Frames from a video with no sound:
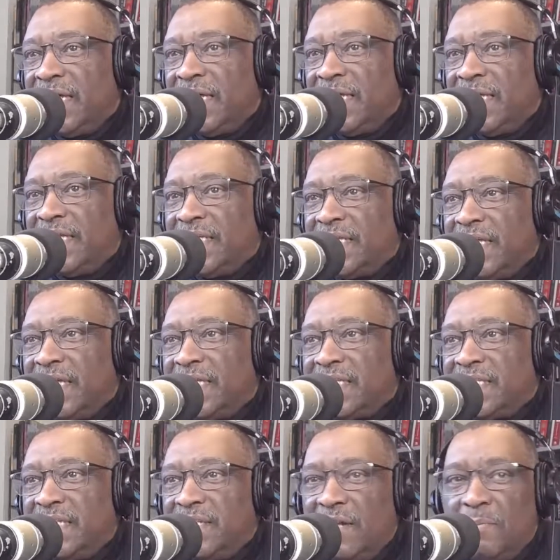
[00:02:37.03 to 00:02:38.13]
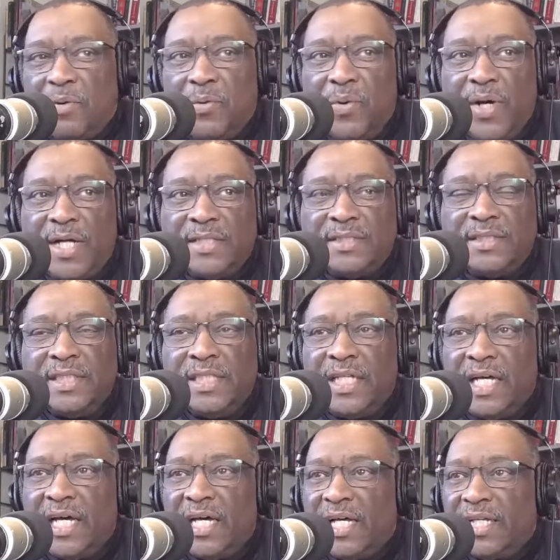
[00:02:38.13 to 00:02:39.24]
is the number one
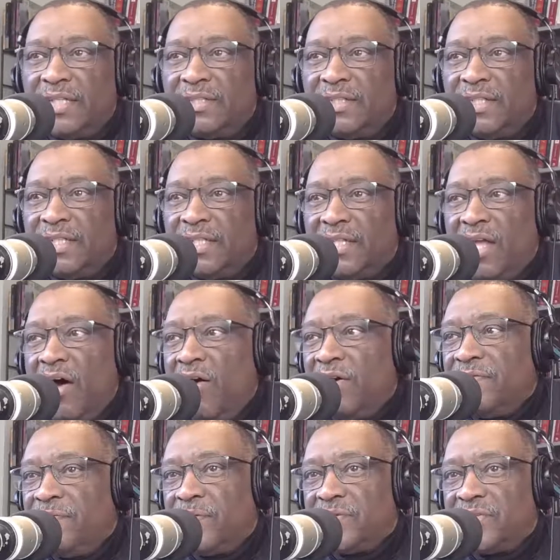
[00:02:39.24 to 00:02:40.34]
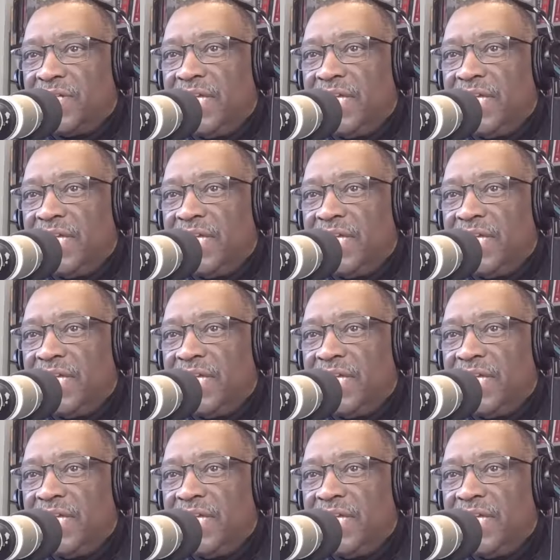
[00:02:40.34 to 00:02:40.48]
law enforcer.